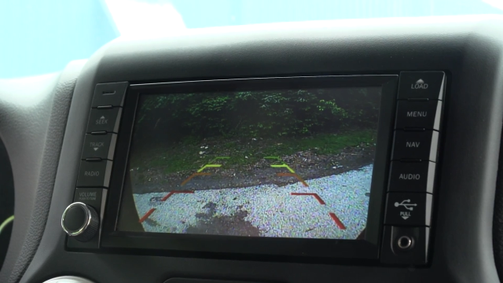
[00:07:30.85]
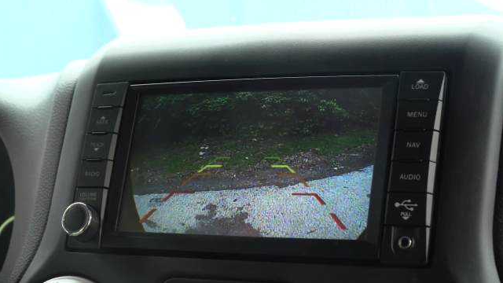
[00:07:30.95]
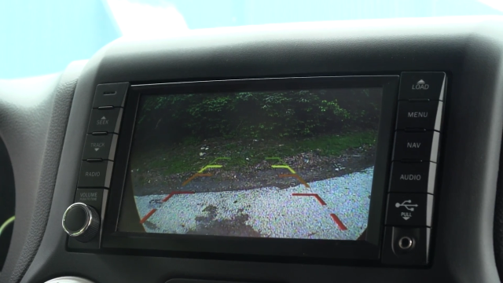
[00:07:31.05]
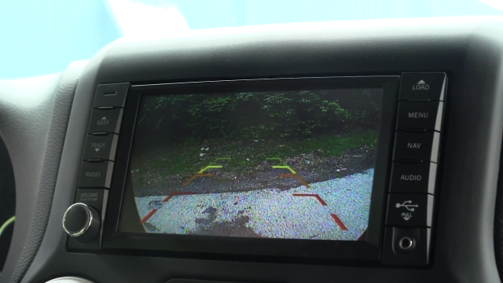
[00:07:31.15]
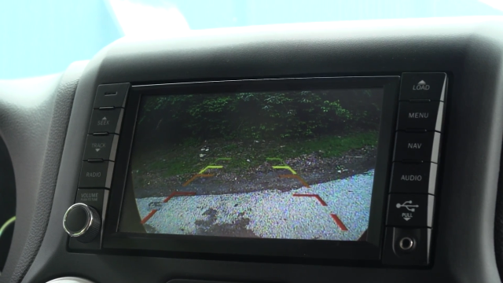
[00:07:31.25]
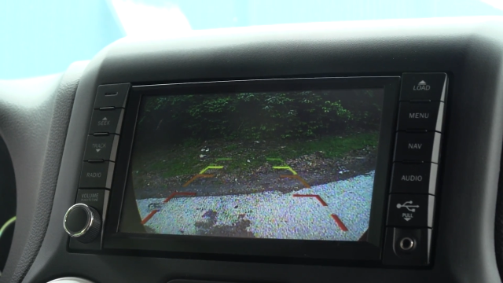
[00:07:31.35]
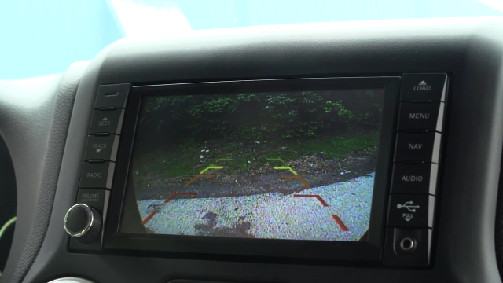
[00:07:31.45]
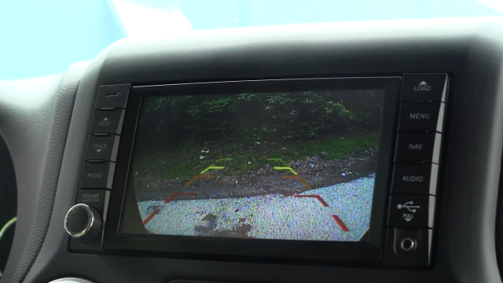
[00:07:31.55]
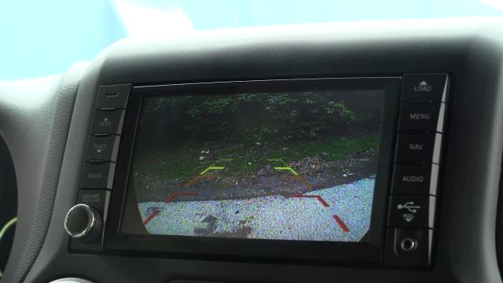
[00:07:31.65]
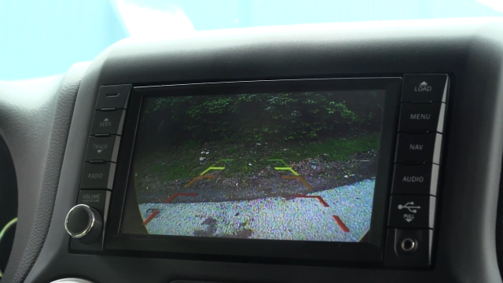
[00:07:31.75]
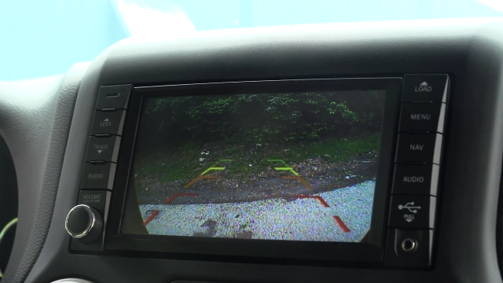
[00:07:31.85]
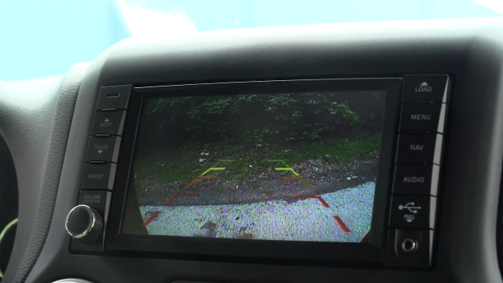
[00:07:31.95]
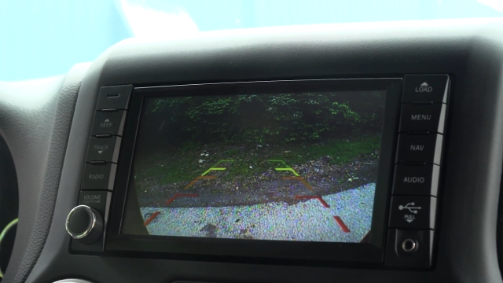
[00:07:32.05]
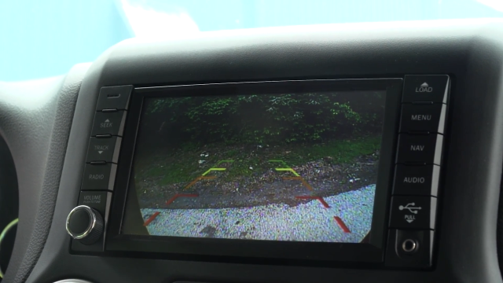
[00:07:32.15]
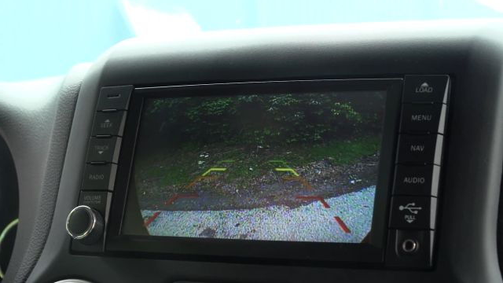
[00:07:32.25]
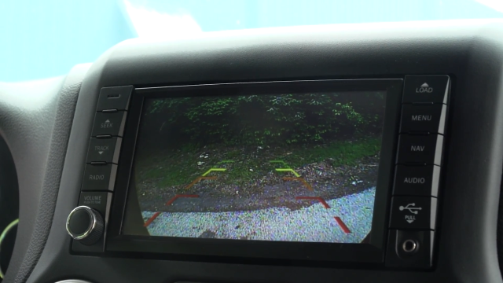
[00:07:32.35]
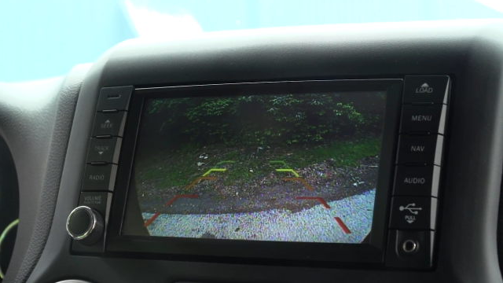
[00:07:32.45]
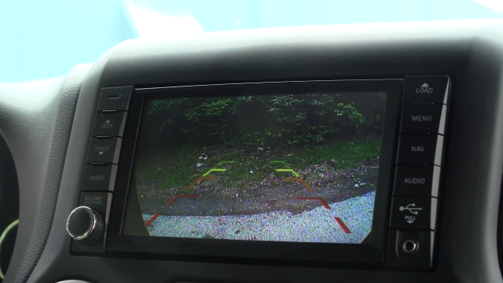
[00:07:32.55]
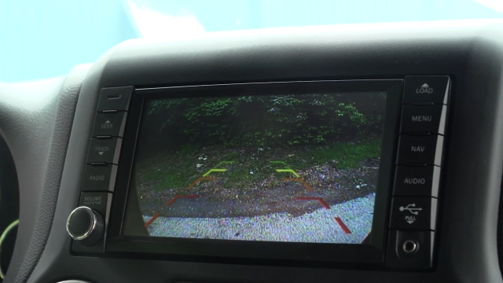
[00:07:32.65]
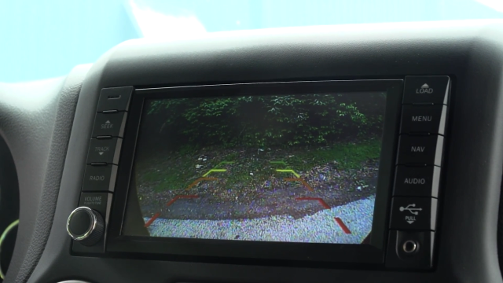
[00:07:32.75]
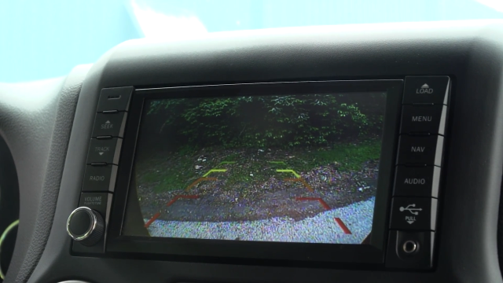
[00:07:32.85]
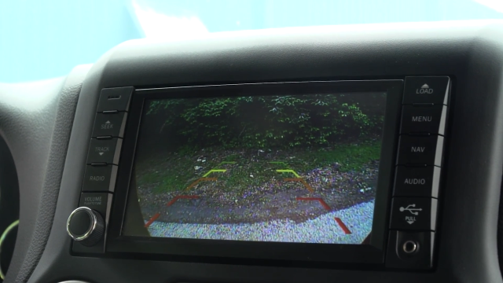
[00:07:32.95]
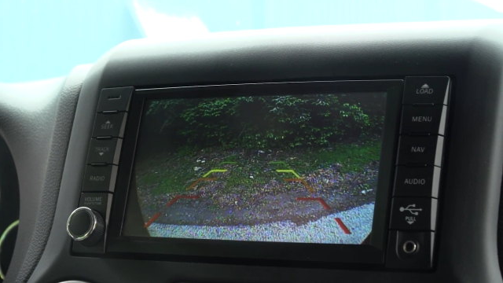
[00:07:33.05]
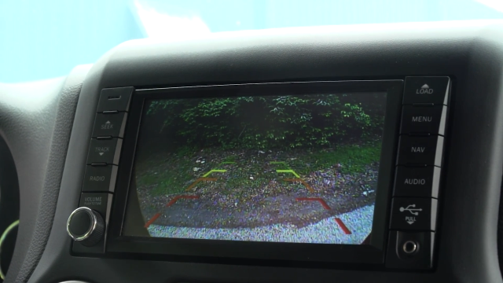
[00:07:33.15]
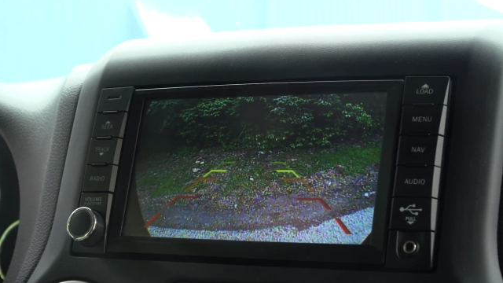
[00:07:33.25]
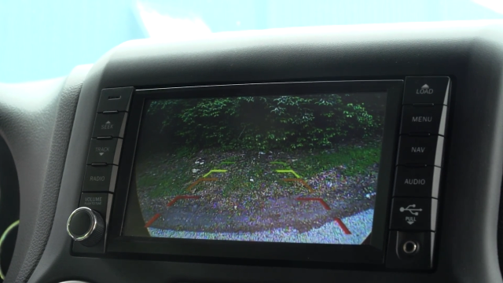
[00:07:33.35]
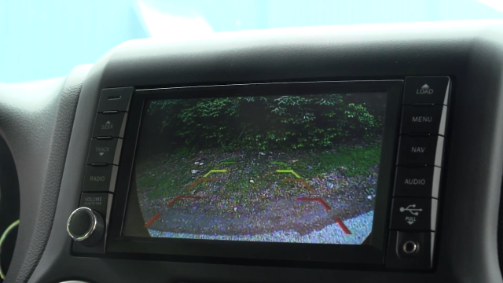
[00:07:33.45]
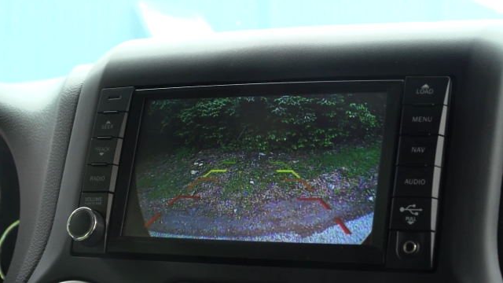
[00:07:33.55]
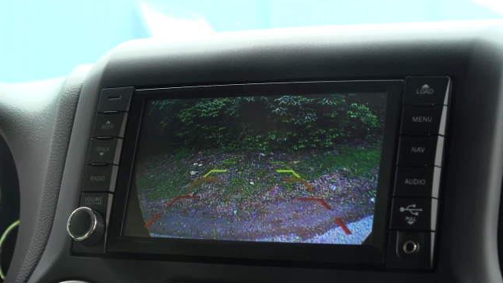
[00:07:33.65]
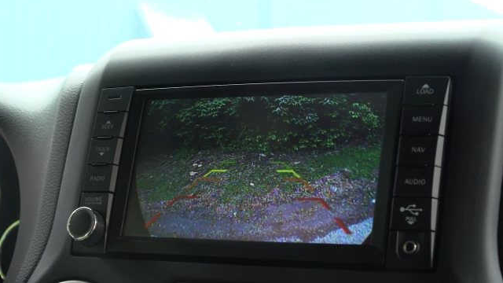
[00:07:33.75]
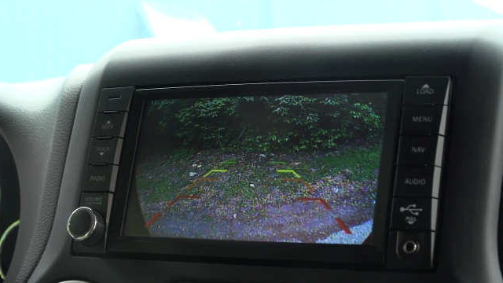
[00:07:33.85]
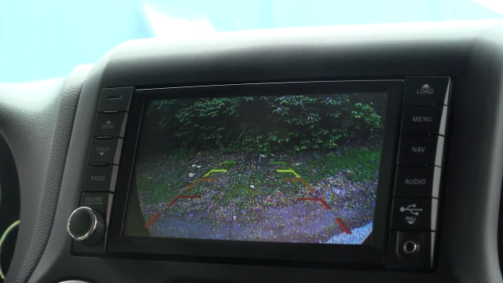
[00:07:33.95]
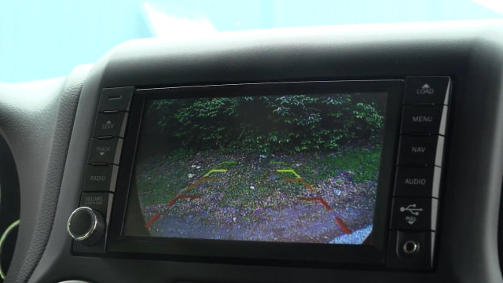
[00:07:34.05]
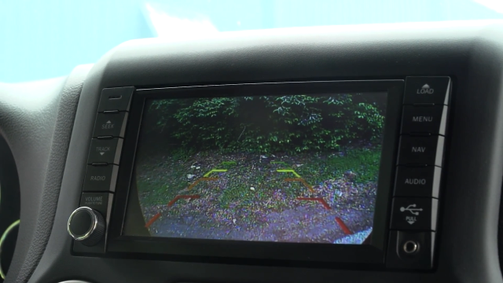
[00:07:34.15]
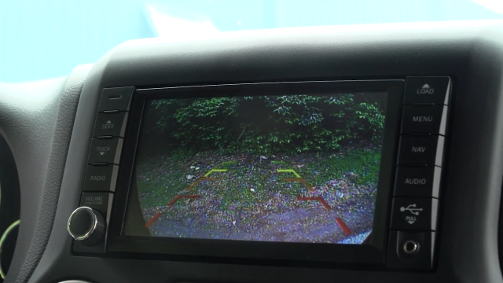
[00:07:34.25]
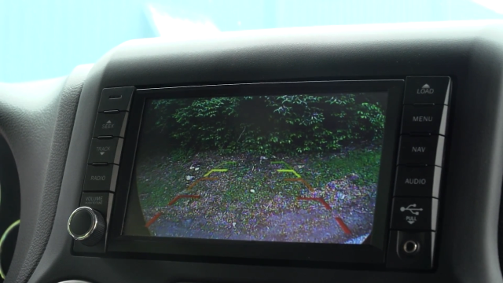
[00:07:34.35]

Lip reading: (no speaker visible)